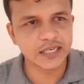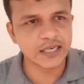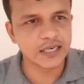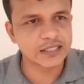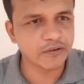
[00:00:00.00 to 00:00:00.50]

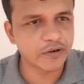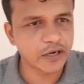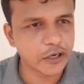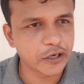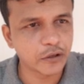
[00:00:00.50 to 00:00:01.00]
is
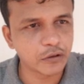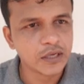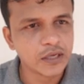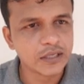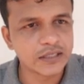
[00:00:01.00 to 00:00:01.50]
converted into
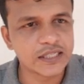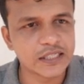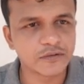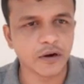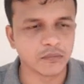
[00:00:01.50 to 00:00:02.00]
this
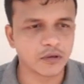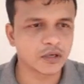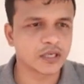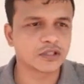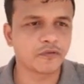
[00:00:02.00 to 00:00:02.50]
form.
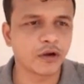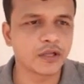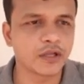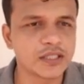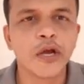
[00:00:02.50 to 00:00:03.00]
Okay, so for
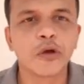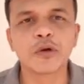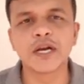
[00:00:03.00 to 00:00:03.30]
this unit